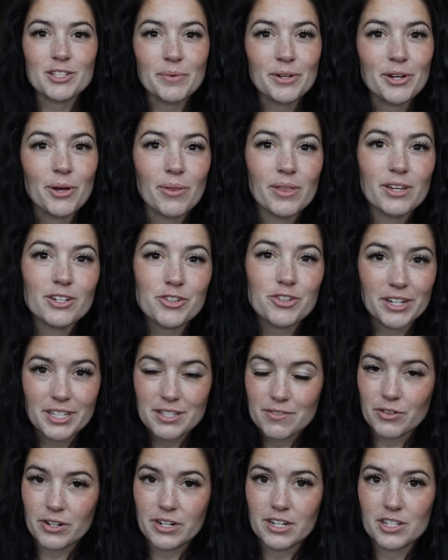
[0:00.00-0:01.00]
so we know that
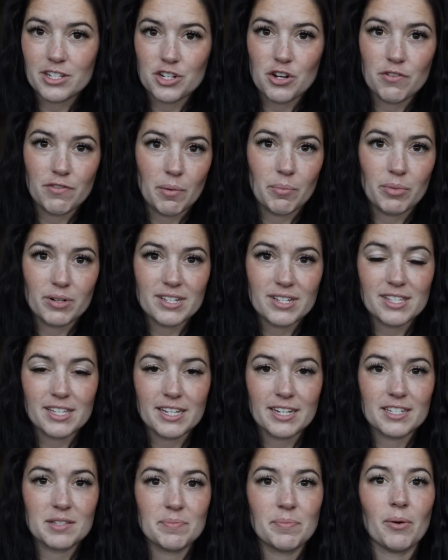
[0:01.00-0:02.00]
transfer is November
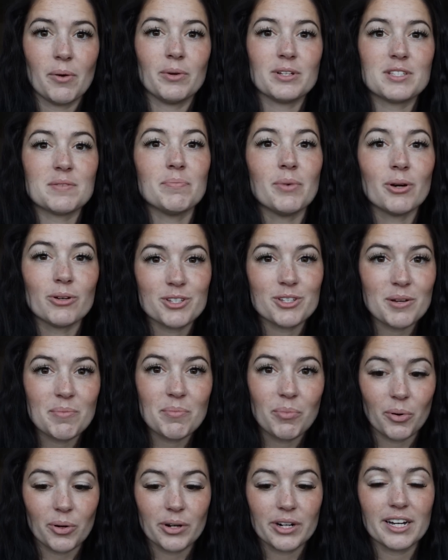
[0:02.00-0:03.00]
6th, but what's most
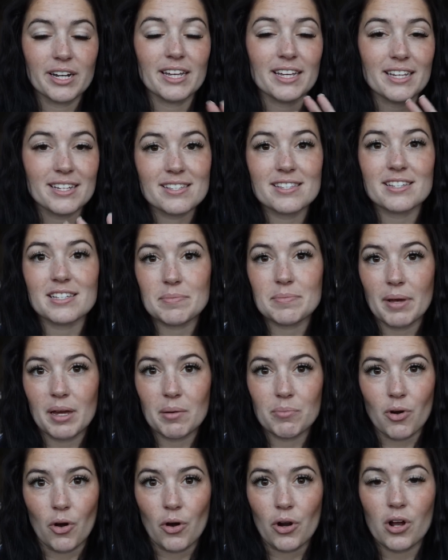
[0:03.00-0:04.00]
important is this
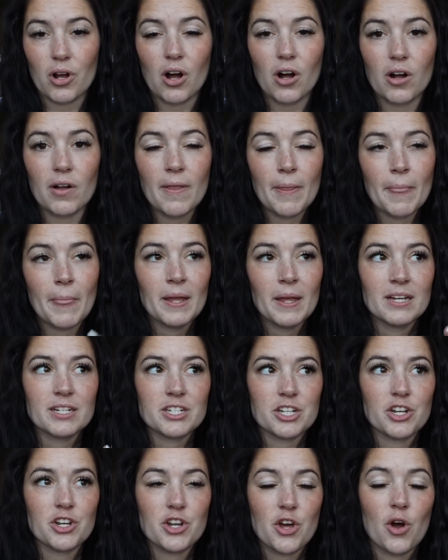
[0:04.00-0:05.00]
med protocol
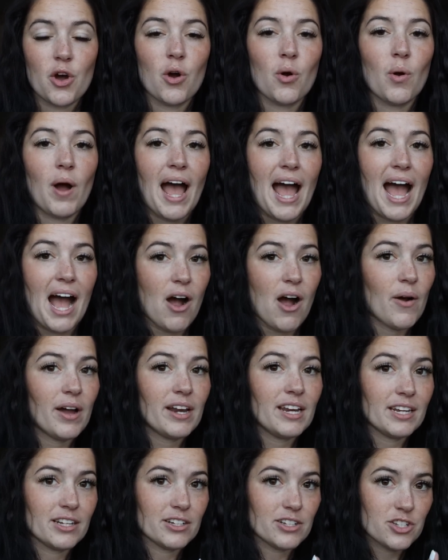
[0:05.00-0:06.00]
to know how I
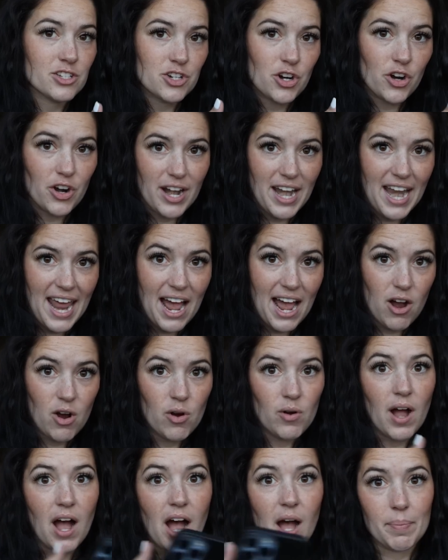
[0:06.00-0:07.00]
need to start
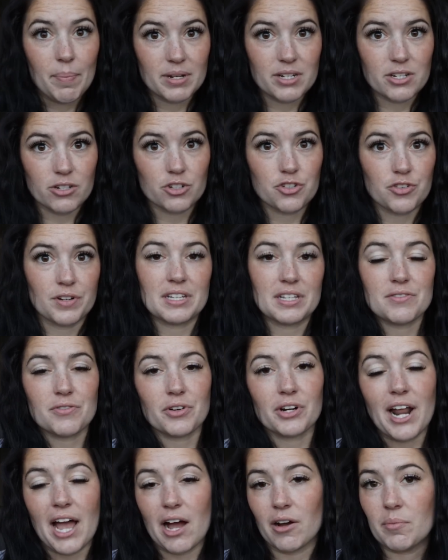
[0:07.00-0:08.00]
now up until
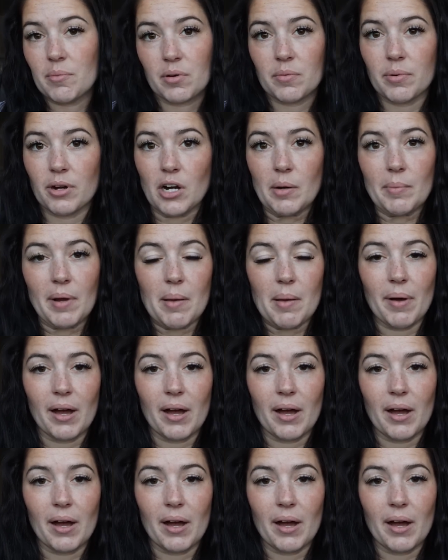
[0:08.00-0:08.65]
transfer and how I'm preparing my